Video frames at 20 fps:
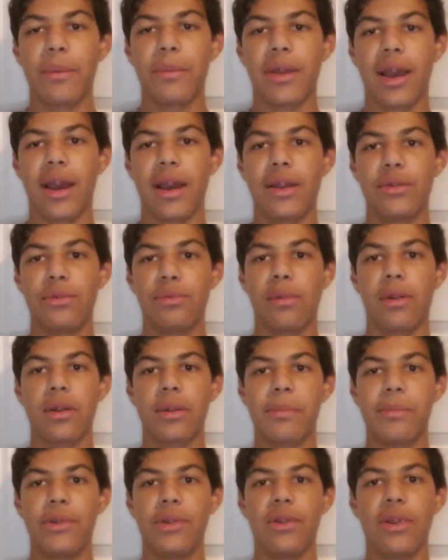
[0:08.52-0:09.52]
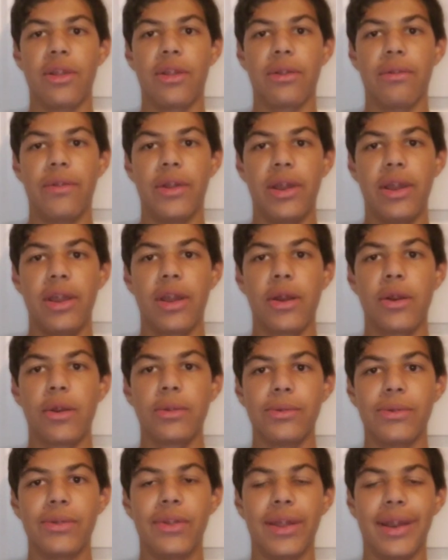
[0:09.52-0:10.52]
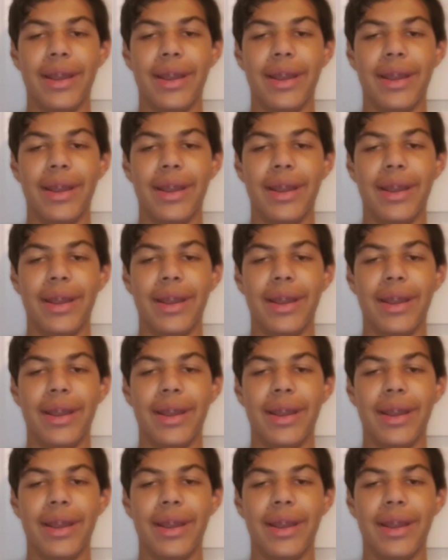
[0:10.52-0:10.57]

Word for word: up guys welcome to another video